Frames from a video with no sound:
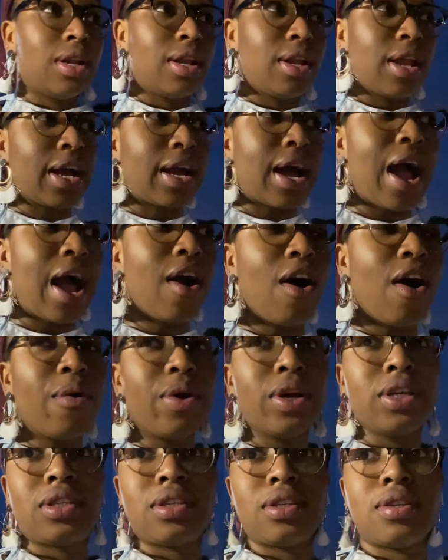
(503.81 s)
Like, I
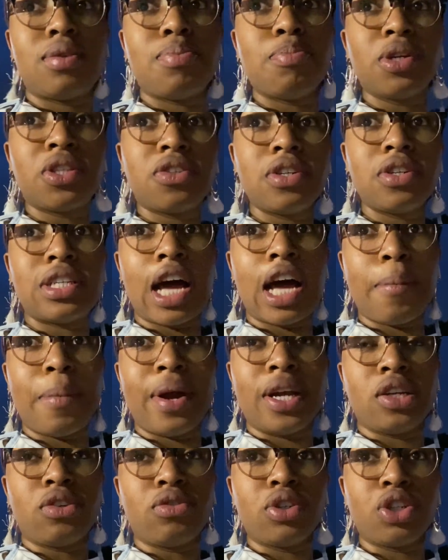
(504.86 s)
always, most of the time
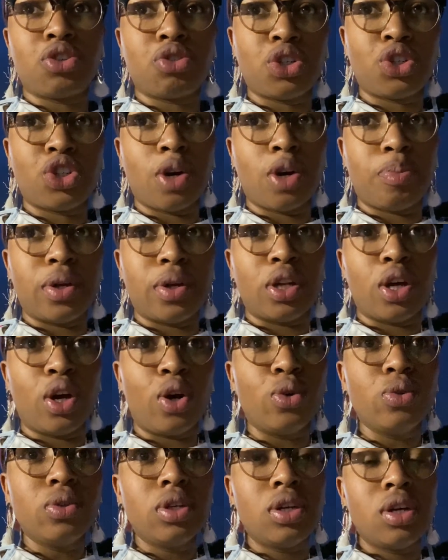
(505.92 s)
I grocery shop
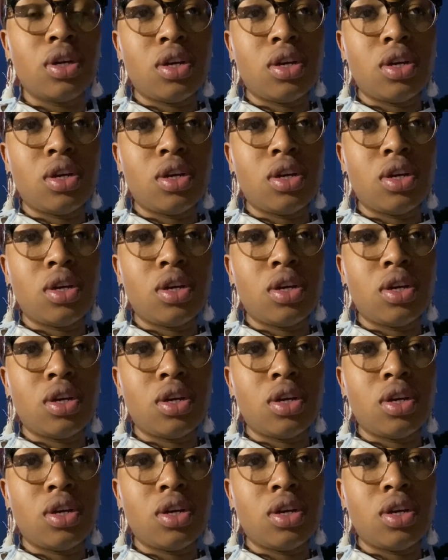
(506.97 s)
alone,